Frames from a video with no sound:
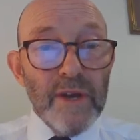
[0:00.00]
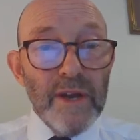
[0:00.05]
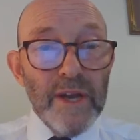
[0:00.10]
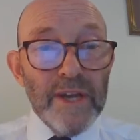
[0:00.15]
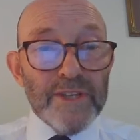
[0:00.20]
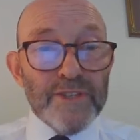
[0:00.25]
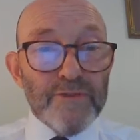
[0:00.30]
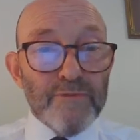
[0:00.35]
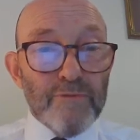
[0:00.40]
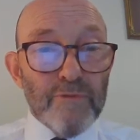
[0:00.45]

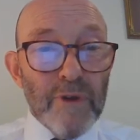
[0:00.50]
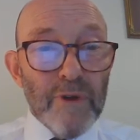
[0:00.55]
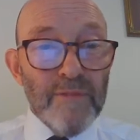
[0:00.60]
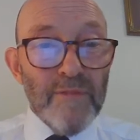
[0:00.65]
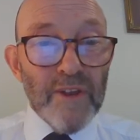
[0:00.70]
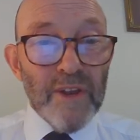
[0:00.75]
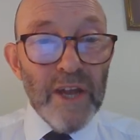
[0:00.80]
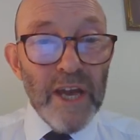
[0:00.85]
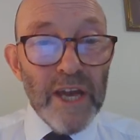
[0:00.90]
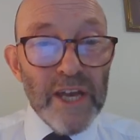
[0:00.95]
Its
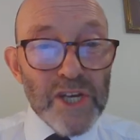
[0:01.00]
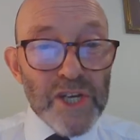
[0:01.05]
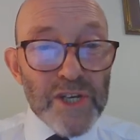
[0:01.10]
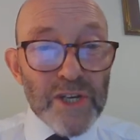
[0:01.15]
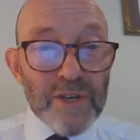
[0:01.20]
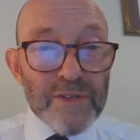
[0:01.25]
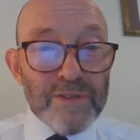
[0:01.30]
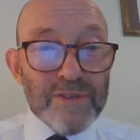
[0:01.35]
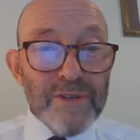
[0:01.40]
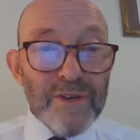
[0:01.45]

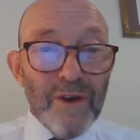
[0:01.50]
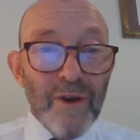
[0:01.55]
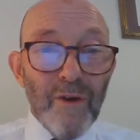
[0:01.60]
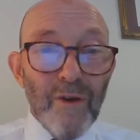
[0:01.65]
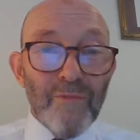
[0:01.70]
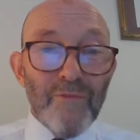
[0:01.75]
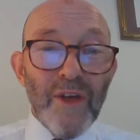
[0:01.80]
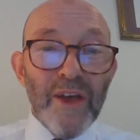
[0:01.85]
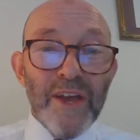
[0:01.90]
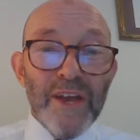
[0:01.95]
revelation
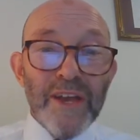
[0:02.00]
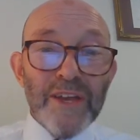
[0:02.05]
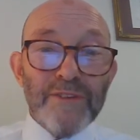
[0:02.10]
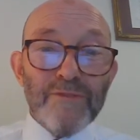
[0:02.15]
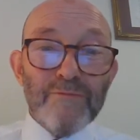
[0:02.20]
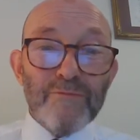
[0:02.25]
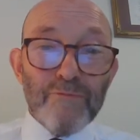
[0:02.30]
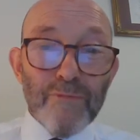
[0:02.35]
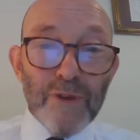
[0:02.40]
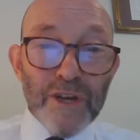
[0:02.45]
of the
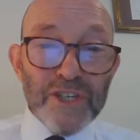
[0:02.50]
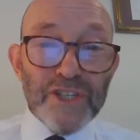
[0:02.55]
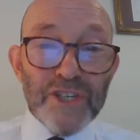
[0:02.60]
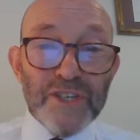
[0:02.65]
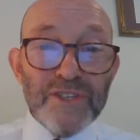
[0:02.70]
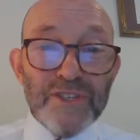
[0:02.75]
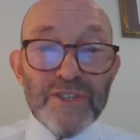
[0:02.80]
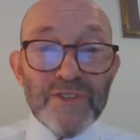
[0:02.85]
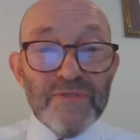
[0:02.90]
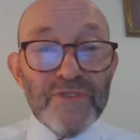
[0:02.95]
hidden
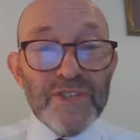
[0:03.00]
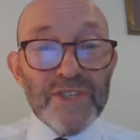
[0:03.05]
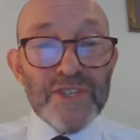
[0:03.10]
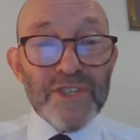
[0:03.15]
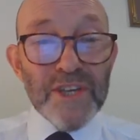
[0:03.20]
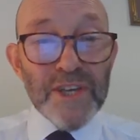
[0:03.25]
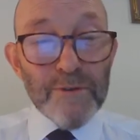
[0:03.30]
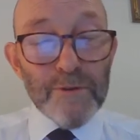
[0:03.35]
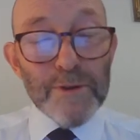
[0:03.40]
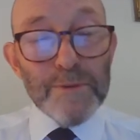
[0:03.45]
riches of
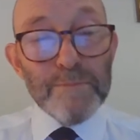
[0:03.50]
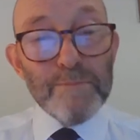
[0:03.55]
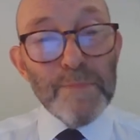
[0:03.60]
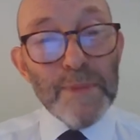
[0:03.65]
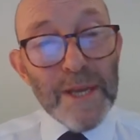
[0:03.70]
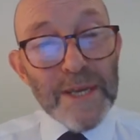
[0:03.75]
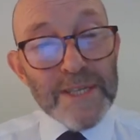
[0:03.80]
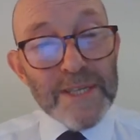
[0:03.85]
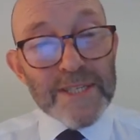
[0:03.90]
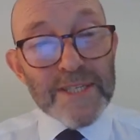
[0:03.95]
secret
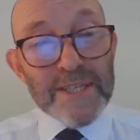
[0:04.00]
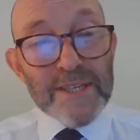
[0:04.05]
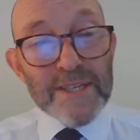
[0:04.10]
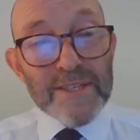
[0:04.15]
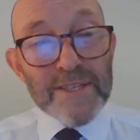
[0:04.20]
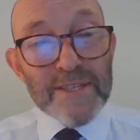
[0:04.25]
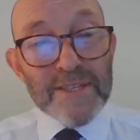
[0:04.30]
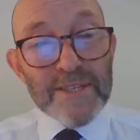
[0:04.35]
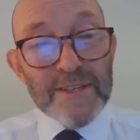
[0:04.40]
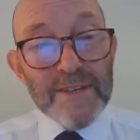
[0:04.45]

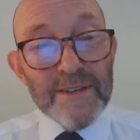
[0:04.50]
places.